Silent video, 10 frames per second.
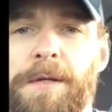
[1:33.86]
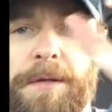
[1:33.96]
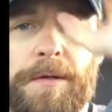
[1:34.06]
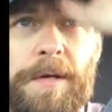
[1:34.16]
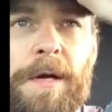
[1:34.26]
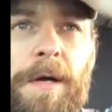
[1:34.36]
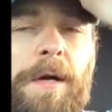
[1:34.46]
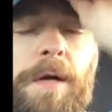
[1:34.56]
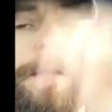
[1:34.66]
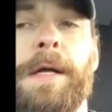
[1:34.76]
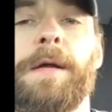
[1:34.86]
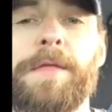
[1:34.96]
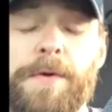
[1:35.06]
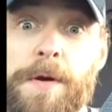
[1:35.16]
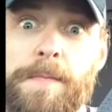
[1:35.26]
a little, like a
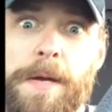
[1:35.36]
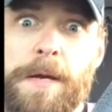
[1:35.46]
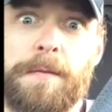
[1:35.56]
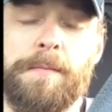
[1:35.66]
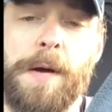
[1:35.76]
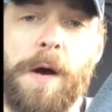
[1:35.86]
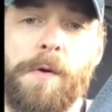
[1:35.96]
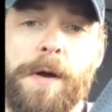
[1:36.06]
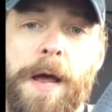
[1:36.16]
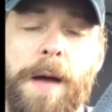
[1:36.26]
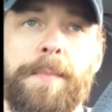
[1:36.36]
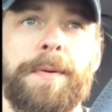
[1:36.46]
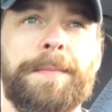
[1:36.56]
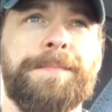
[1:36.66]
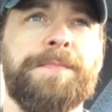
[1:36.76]
30-minute power nap,
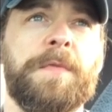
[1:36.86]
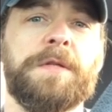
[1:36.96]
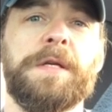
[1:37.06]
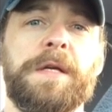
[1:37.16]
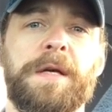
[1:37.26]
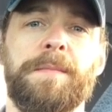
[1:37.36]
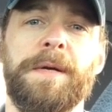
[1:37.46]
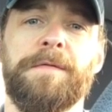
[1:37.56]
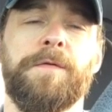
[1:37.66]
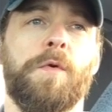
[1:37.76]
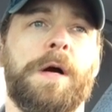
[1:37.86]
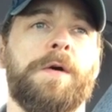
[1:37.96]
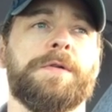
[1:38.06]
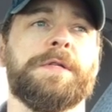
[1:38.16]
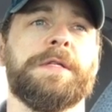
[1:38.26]
because I didn't get but 4
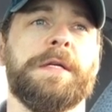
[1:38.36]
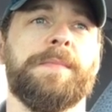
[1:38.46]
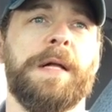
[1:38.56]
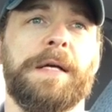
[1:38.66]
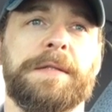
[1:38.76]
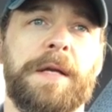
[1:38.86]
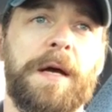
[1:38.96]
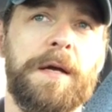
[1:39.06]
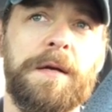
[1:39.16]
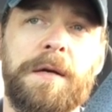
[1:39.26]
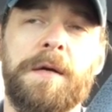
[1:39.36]
hours of sleep last night.